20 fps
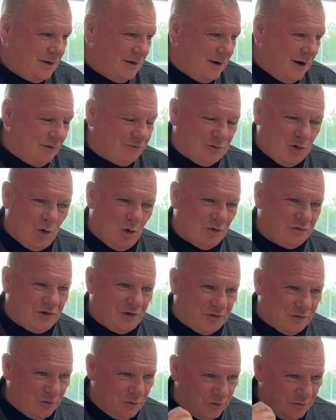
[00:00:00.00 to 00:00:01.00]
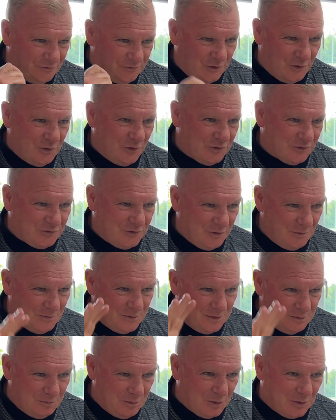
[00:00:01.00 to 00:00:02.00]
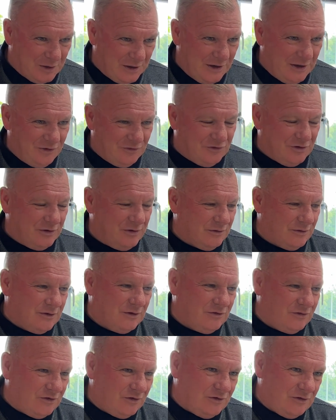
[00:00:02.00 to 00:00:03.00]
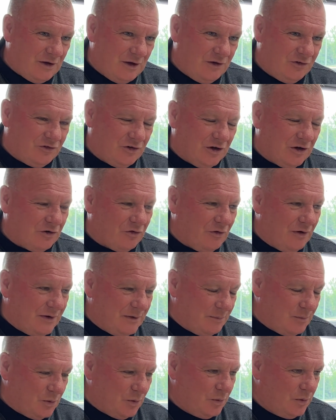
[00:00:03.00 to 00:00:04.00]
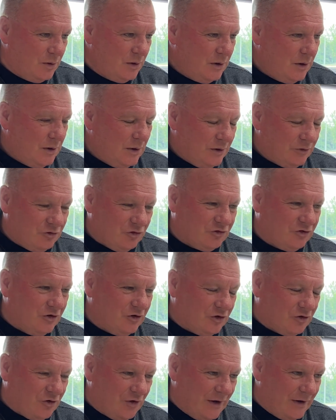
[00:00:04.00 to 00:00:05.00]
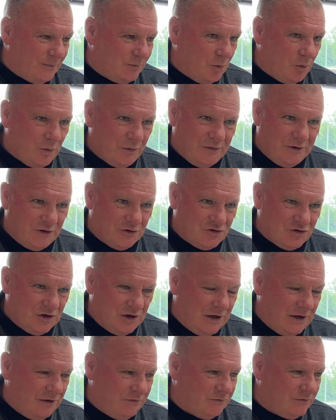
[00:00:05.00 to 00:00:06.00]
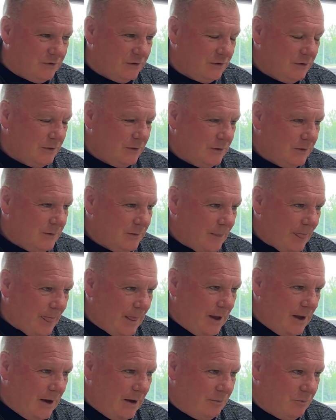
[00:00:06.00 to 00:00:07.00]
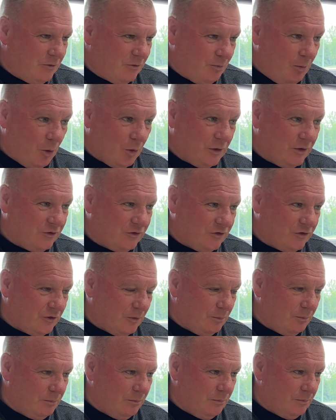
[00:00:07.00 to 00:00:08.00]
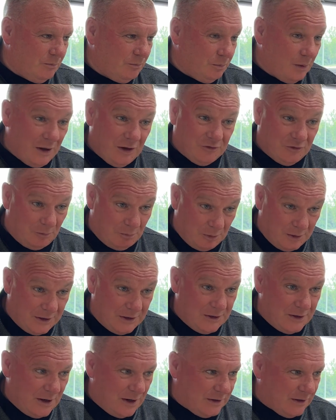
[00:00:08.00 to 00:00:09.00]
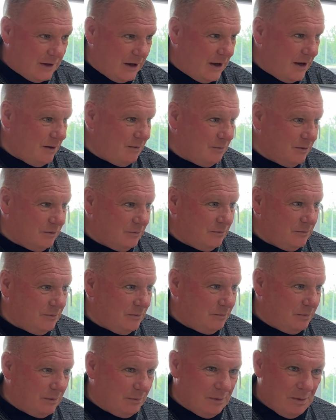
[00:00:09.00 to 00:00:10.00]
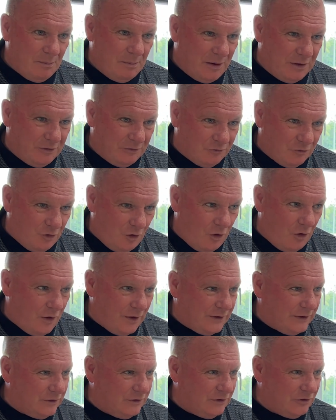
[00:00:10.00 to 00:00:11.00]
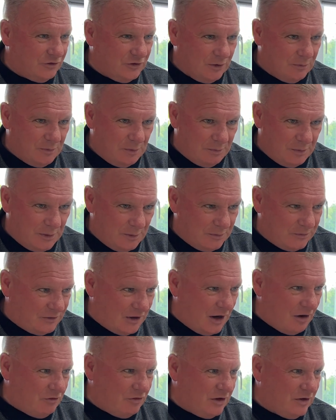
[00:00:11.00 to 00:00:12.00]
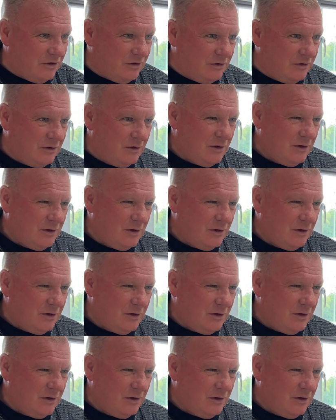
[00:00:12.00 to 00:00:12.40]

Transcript: of course, I threw the flowers to him and the bookies, and because it's, it's incredible, just an incredible what they achieved. Um, spoken to some players that played in that game, and people like Barry Fry and the chairman of Peterborough Darragh, and